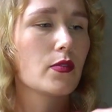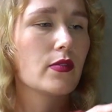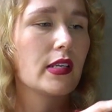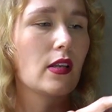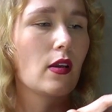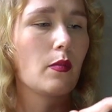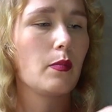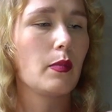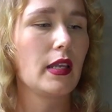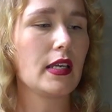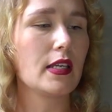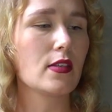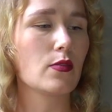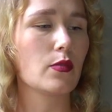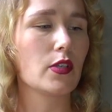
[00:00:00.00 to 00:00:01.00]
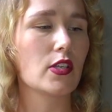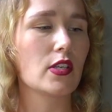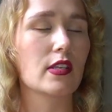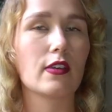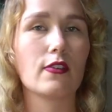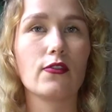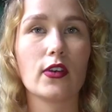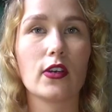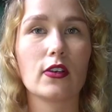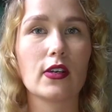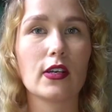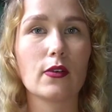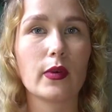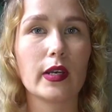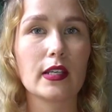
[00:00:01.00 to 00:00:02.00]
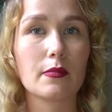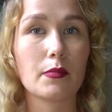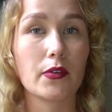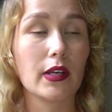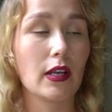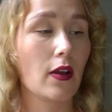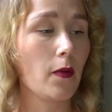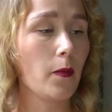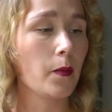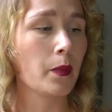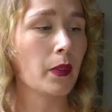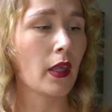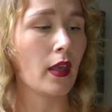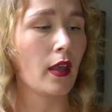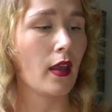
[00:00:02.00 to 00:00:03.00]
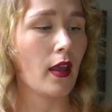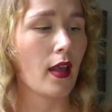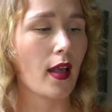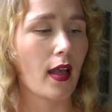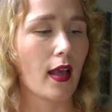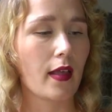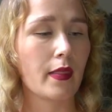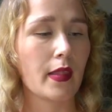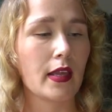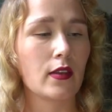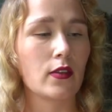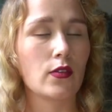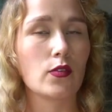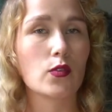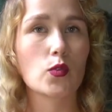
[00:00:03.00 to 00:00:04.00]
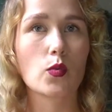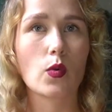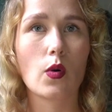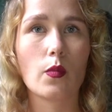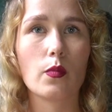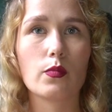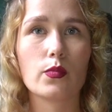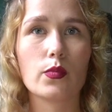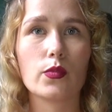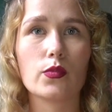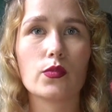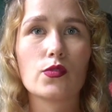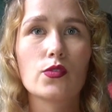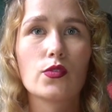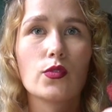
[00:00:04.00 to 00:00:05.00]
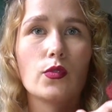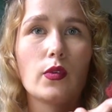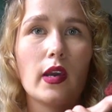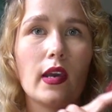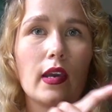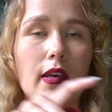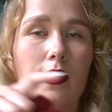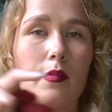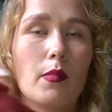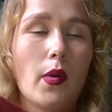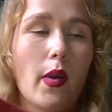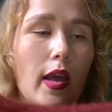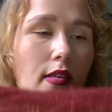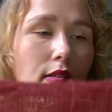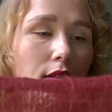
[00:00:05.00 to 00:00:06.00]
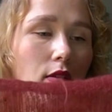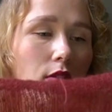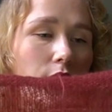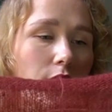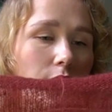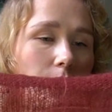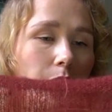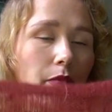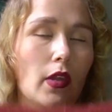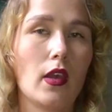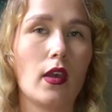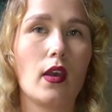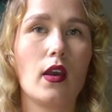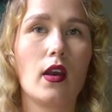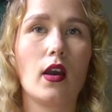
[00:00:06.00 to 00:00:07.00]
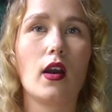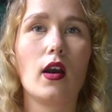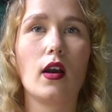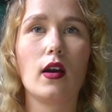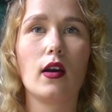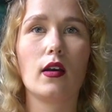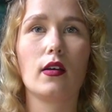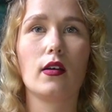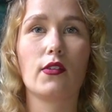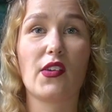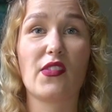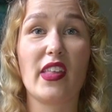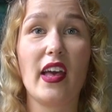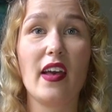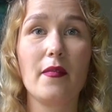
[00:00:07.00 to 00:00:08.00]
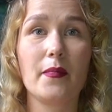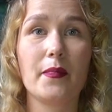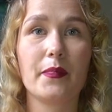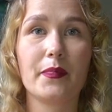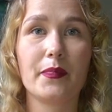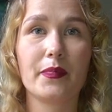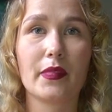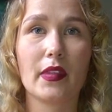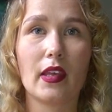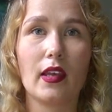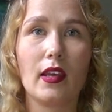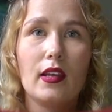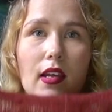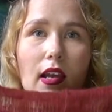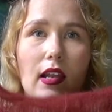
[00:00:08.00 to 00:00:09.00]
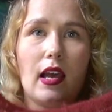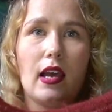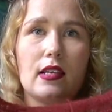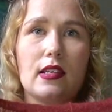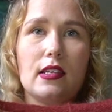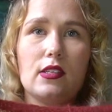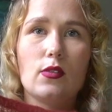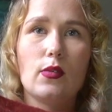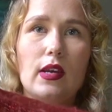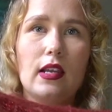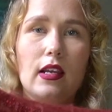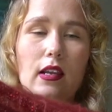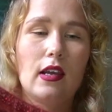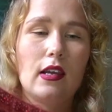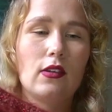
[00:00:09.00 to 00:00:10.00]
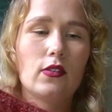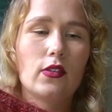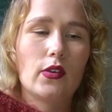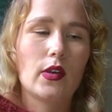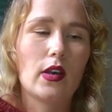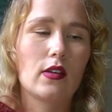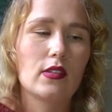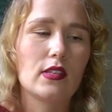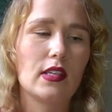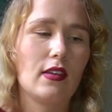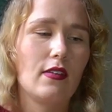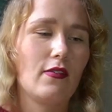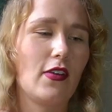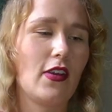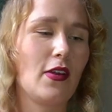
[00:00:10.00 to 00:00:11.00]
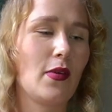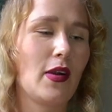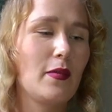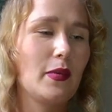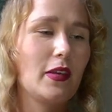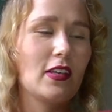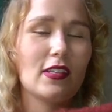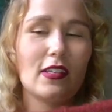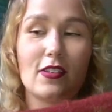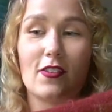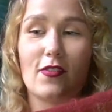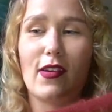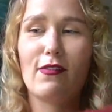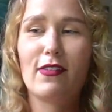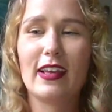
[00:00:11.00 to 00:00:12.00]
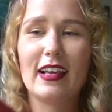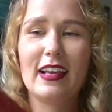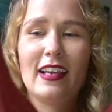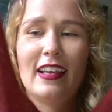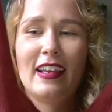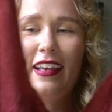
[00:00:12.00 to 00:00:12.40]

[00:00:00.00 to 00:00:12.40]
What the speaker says: Merino Bliss, which is a fingering weight merino, and then you swap to a mohair silk around there. It has a square neckline, although you can't see it very well because it's unraveling,